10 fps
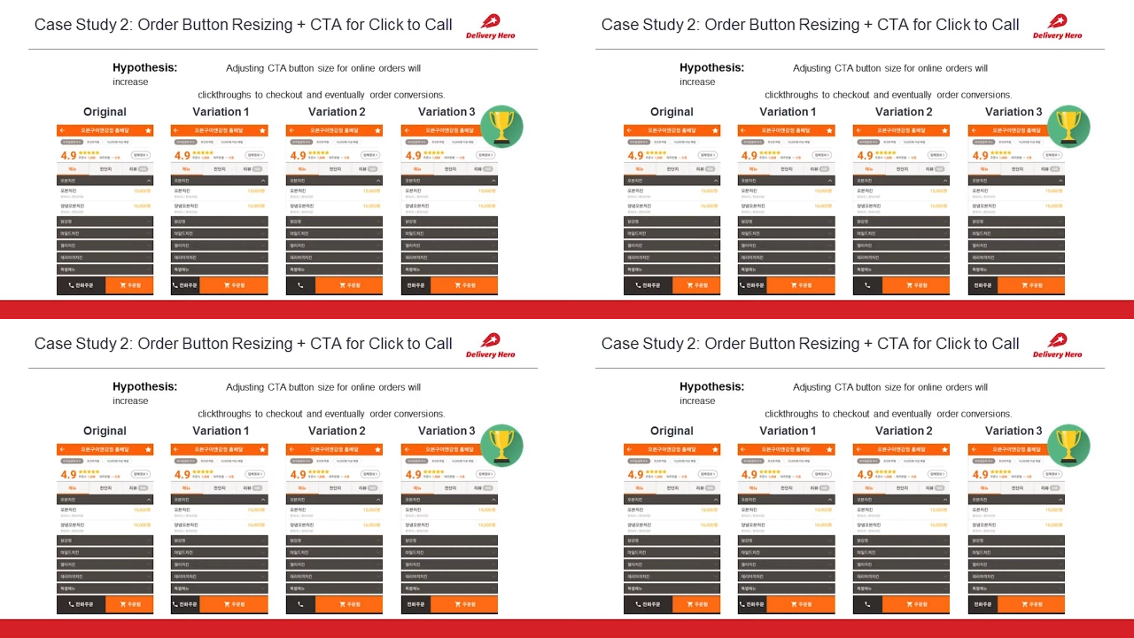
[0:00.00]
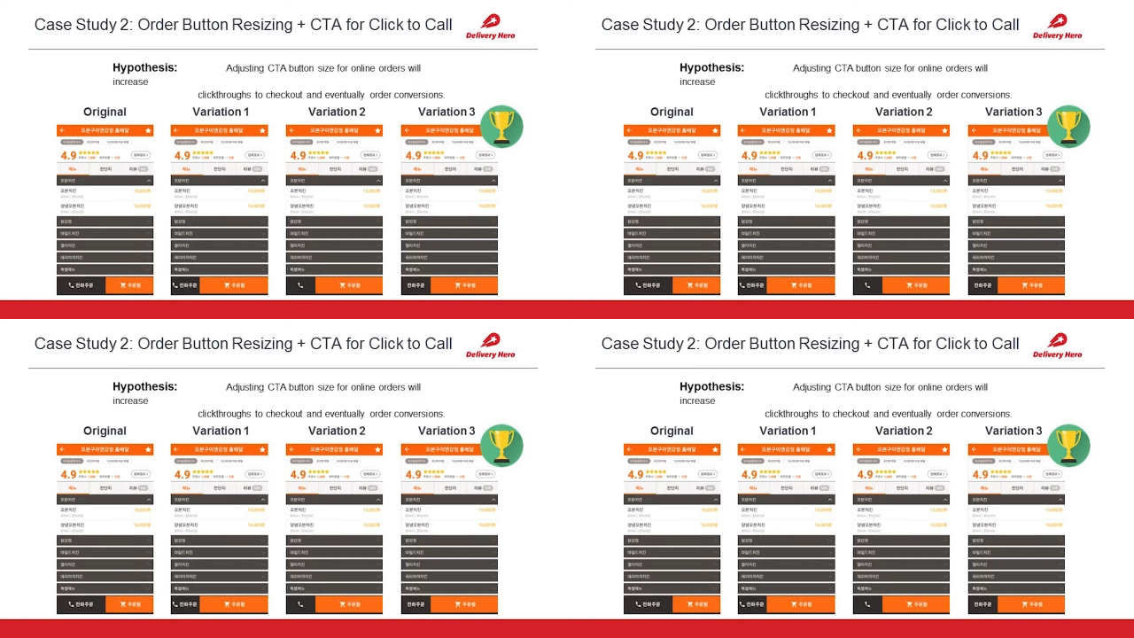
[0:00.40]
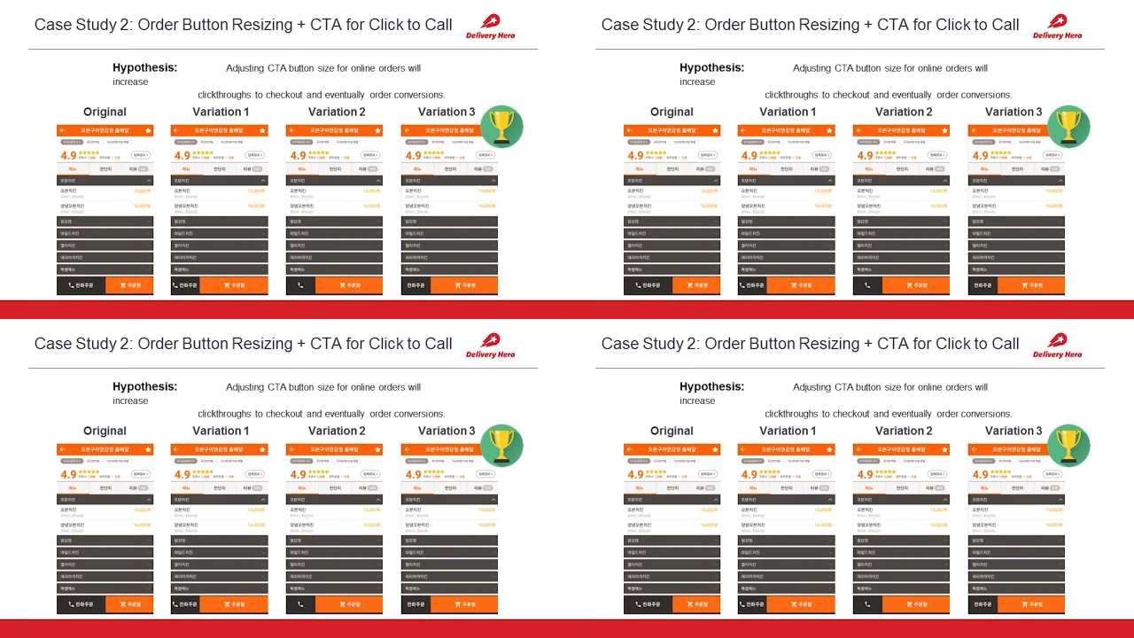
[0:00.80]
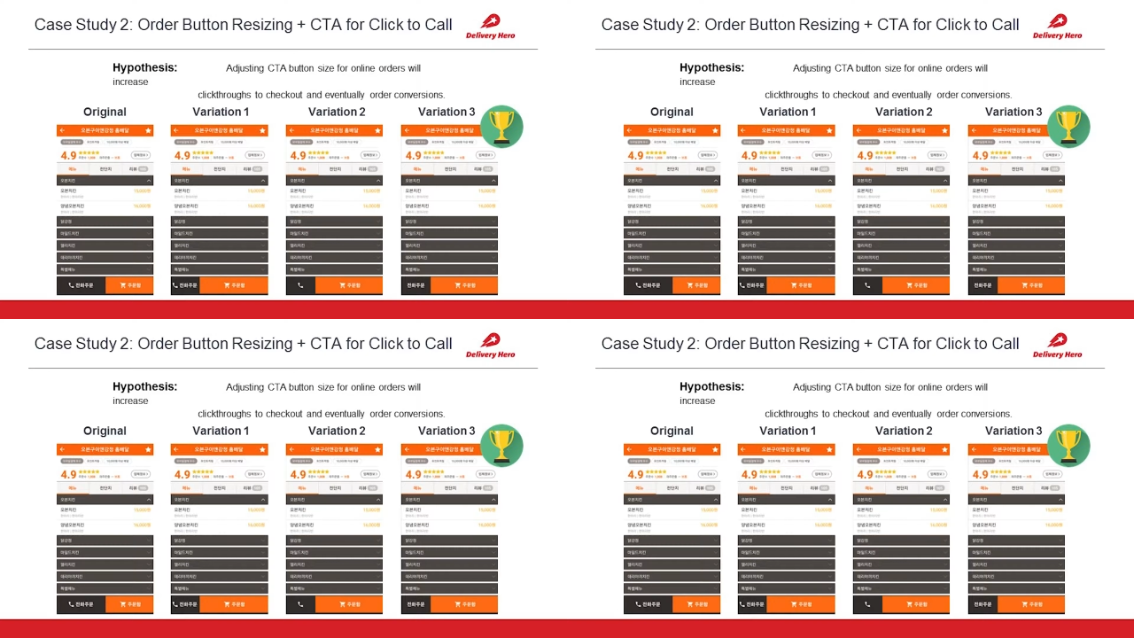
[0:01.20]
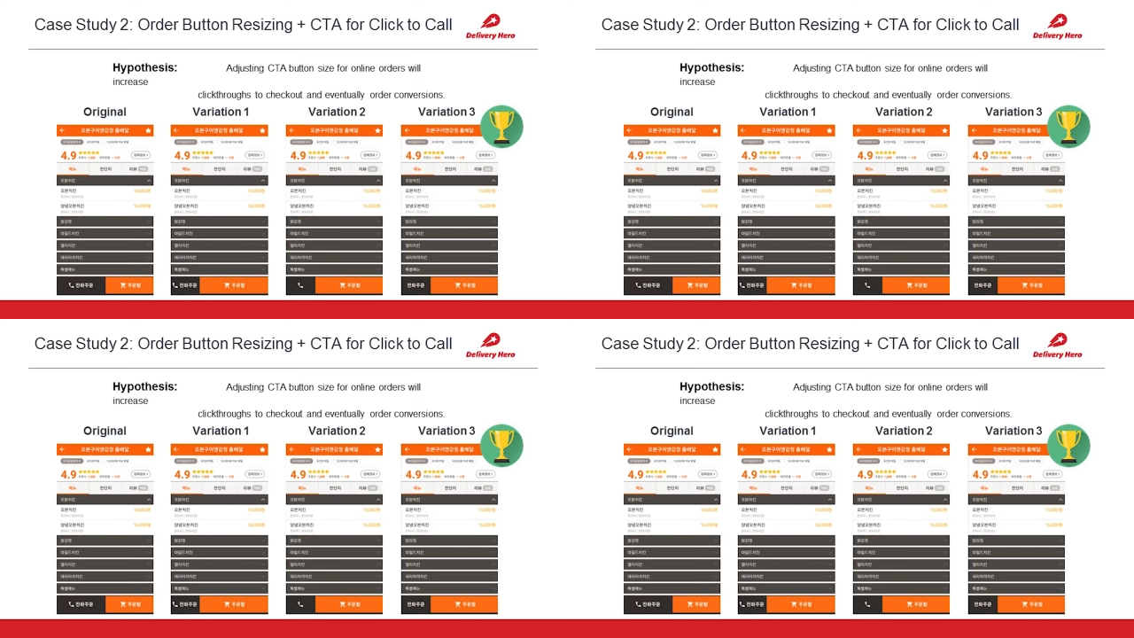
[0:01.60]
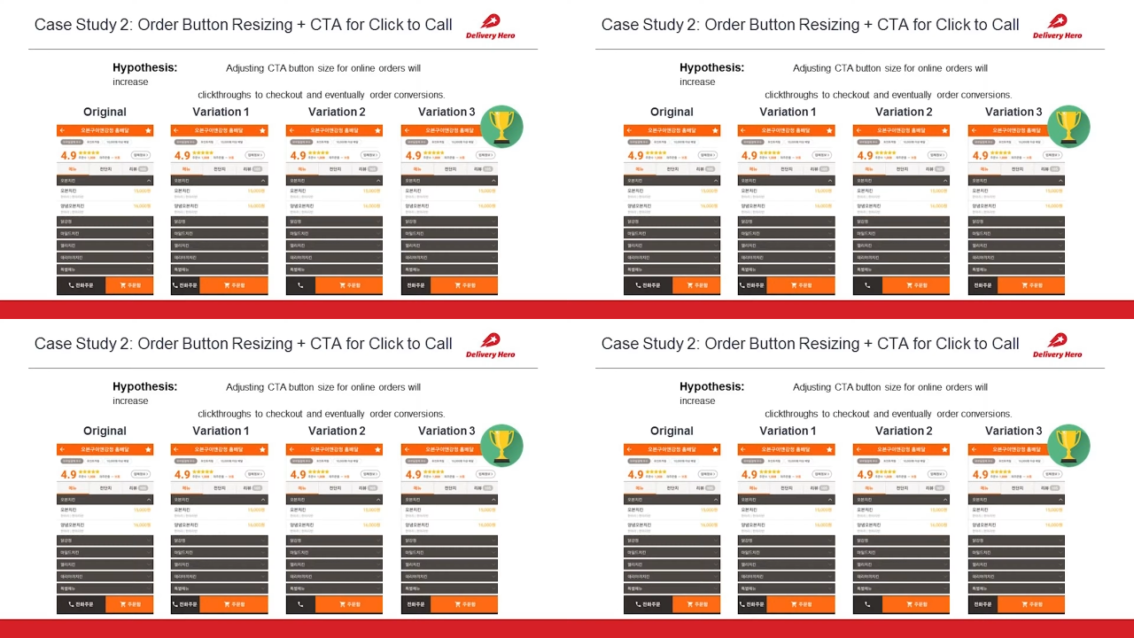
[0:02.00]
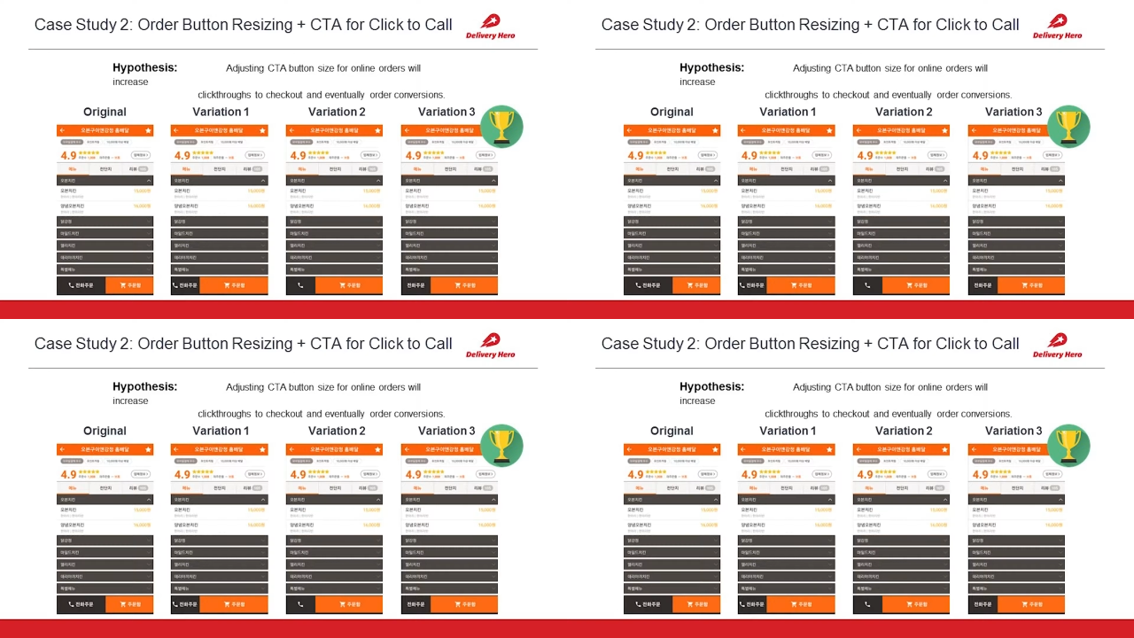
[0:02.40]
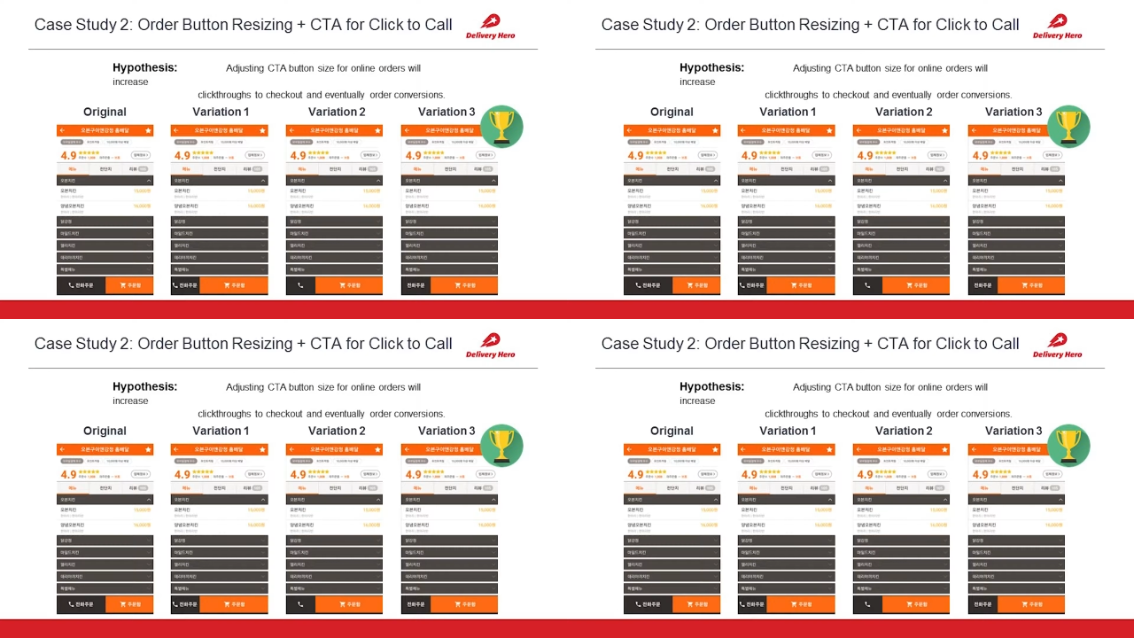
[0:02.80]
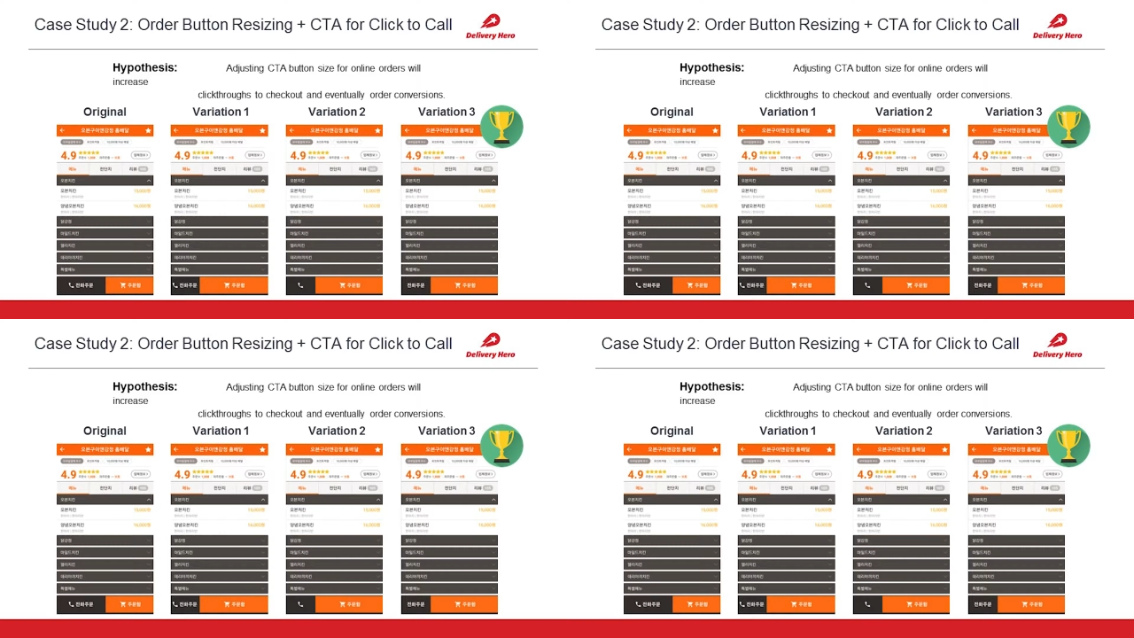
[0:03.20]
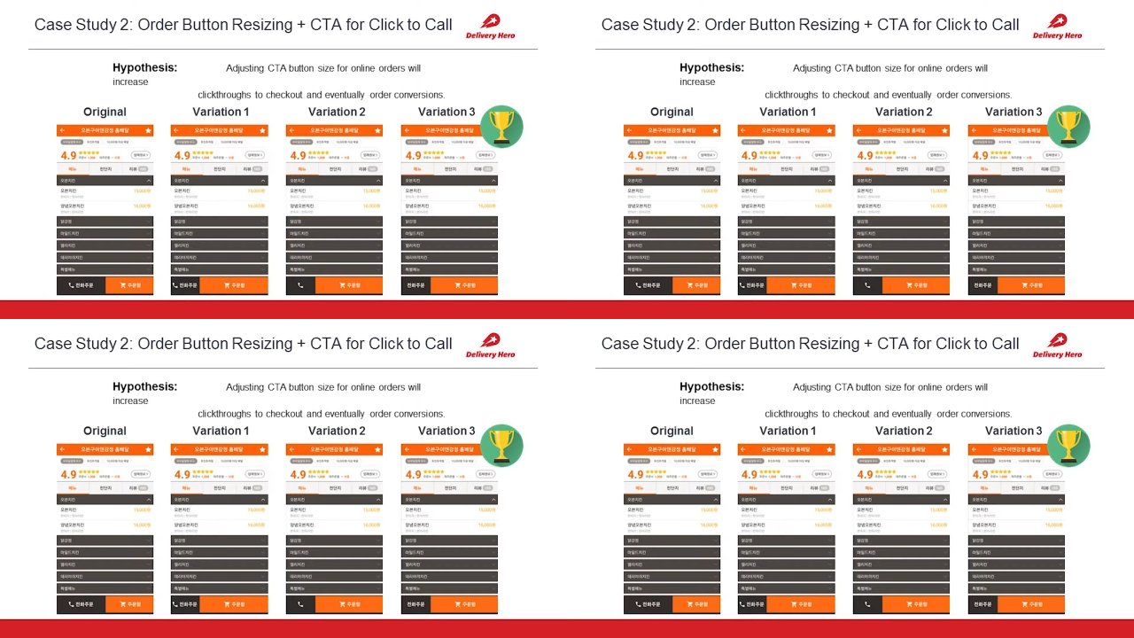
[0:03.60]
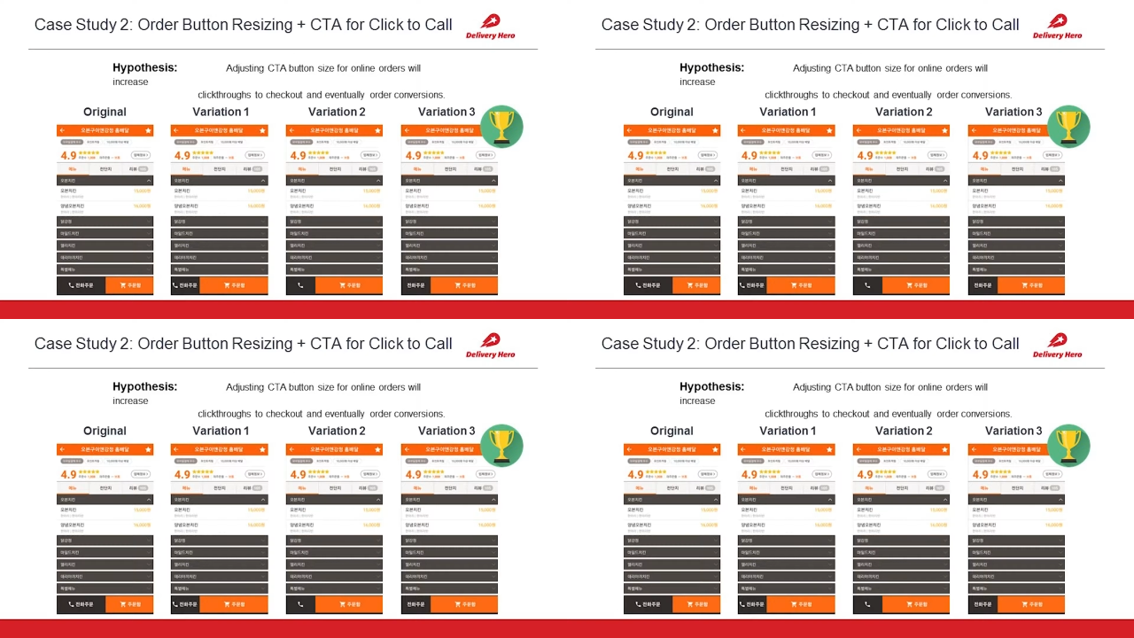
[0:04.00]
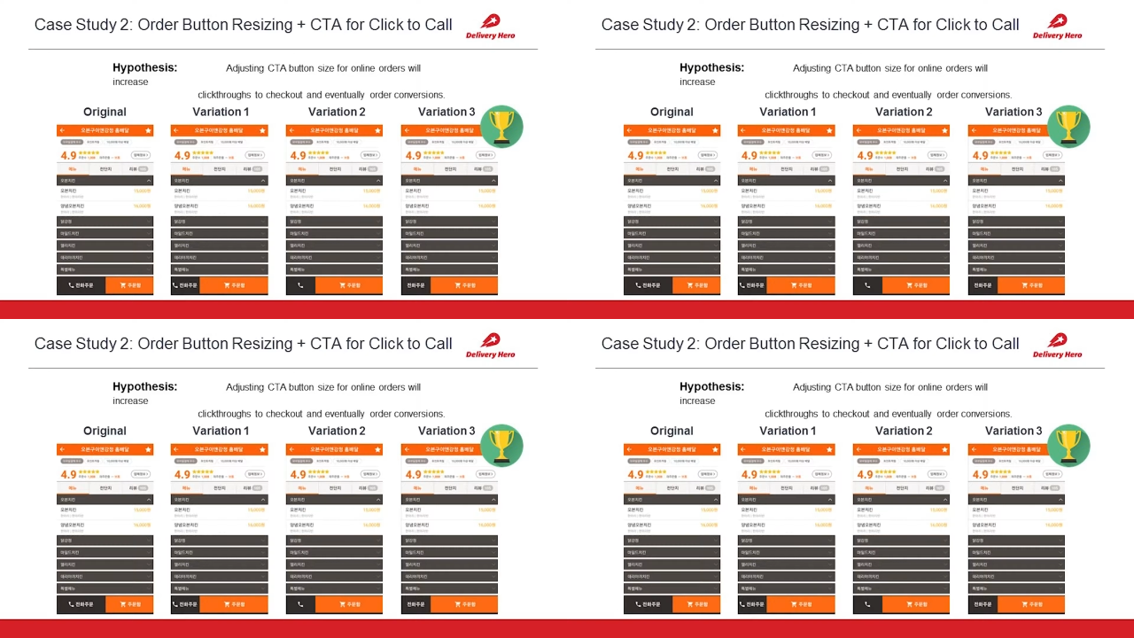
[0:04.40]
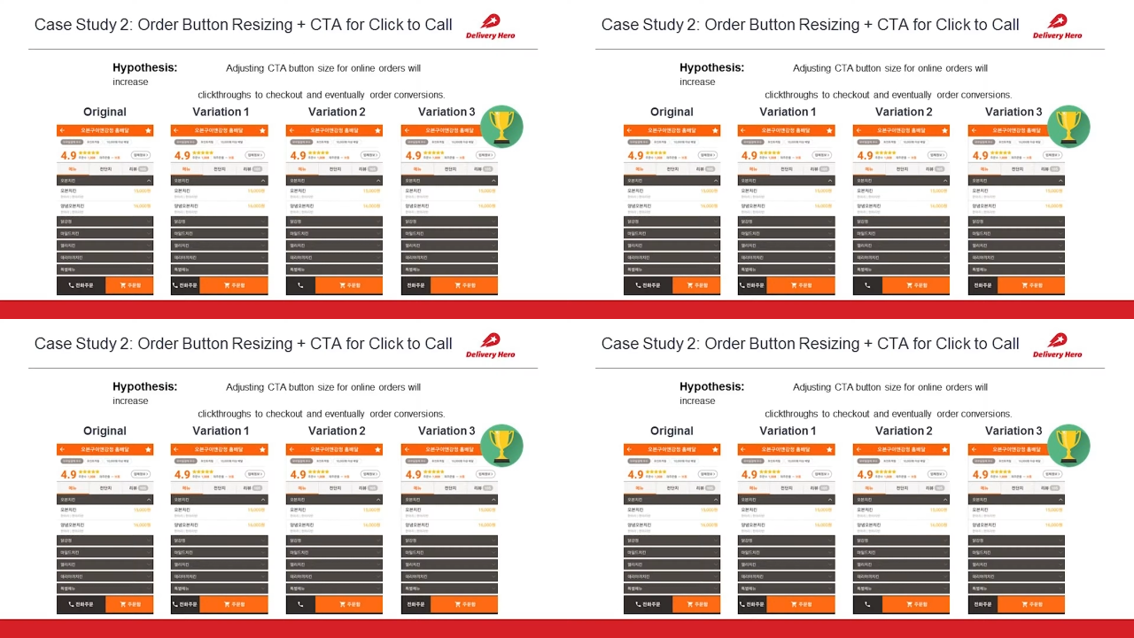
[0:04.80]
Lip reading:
Nobody's mouth can be seen.